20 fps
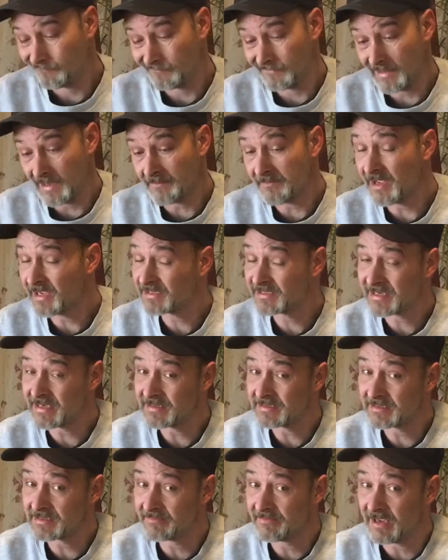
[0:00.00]
That makes
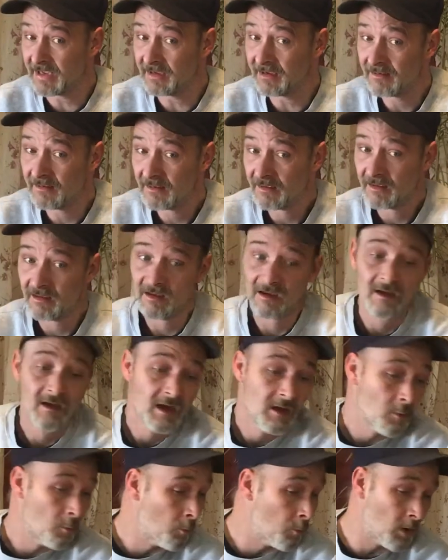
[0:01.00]
sense to me.
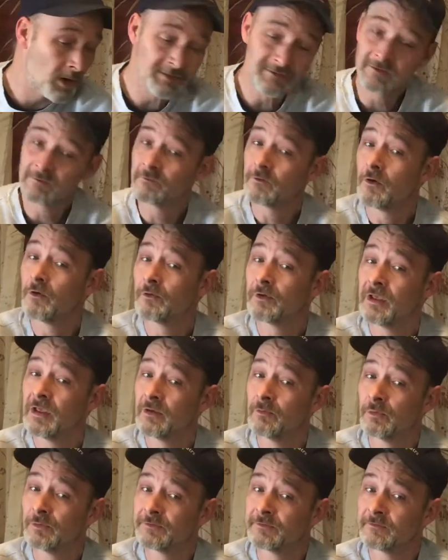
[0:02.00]
1 stroke
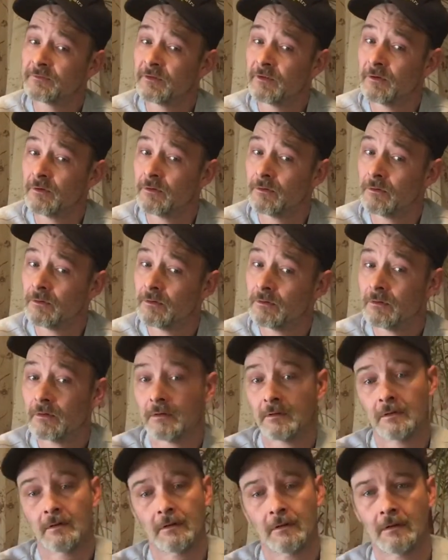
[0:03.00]
equals 2.
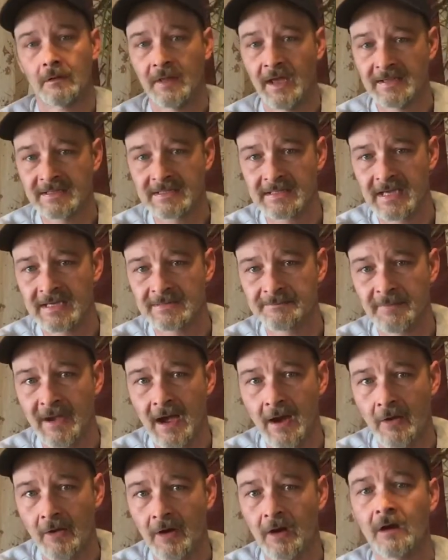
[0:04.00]
That's less
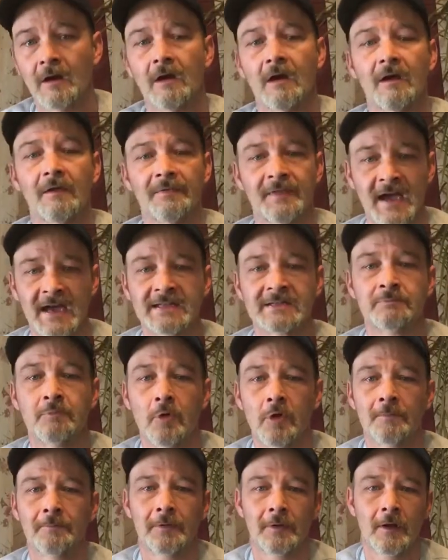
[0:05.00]
power. That's
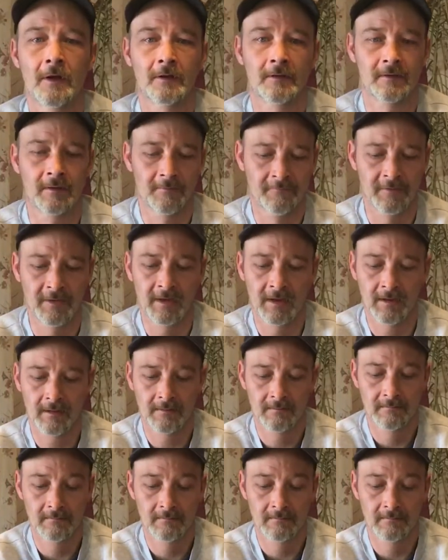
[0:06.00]
more productivity.